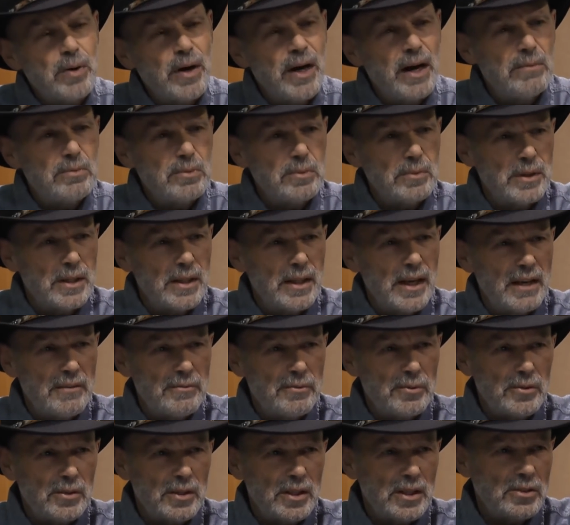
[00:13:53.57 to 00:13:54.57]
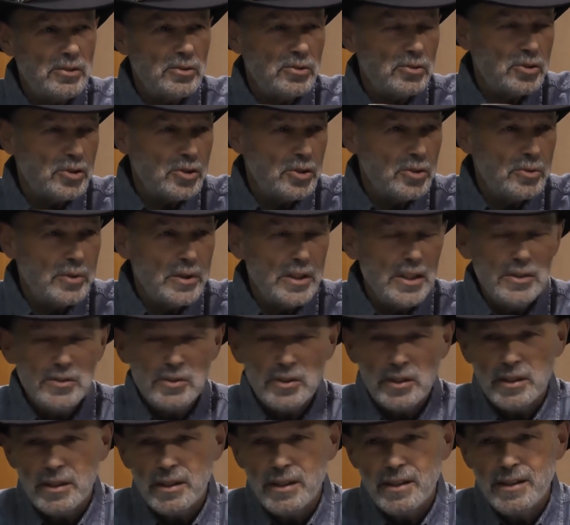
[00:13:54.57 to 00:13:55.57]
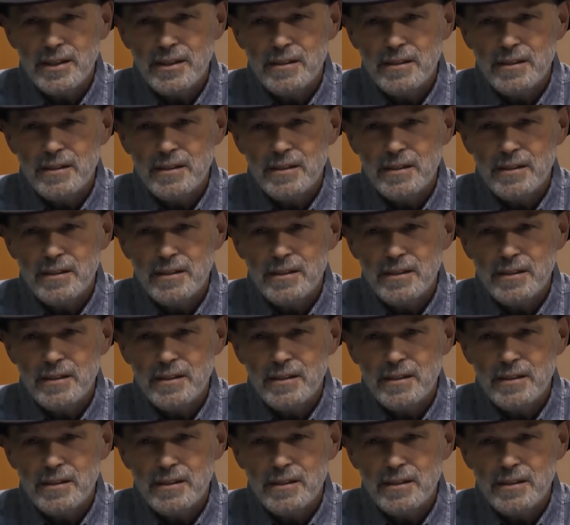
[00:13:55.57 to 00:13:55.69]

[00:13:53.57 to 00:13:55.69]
problem in life when things are so easy.